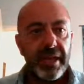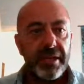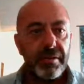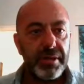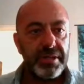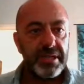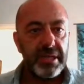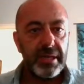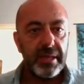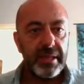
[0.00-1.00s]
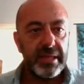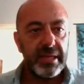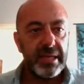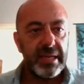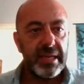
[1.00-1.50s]
You can see
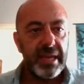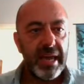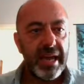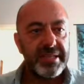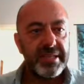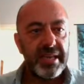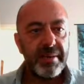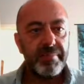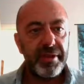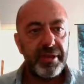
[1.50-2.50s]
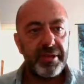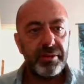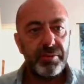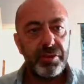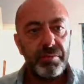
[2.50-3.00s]
the
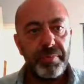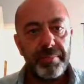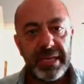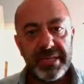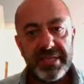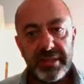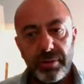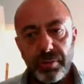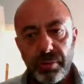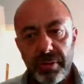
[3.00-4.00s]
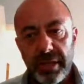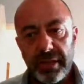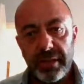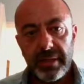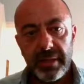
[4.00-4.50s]
STM32CubeMX tool that